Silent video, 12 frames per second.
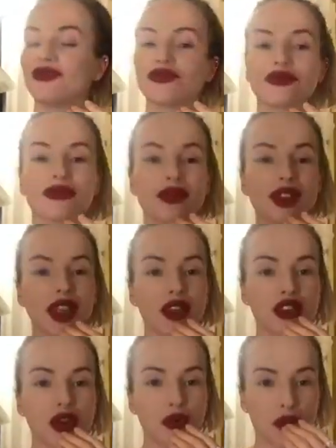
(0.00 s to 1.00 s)

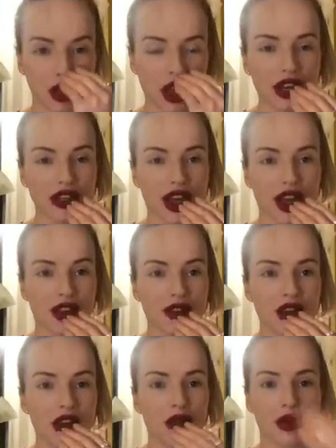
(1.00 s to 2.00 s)
So pull out your
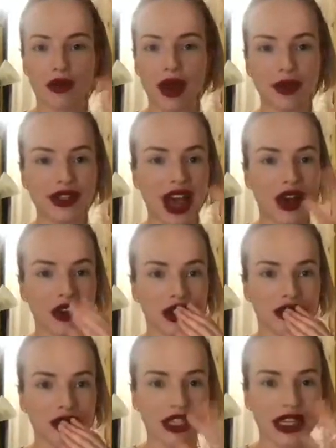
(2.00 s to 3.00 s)
tongue with a paper towel
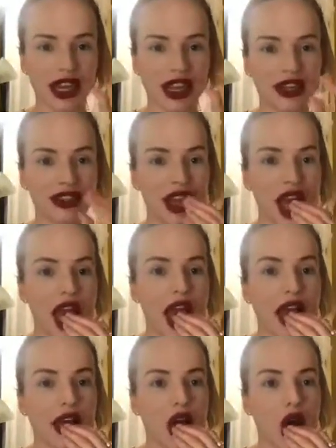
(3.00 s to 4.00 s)
or clean hands
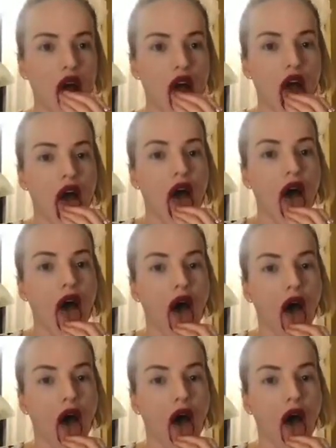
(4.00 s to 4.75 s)
and go, ah,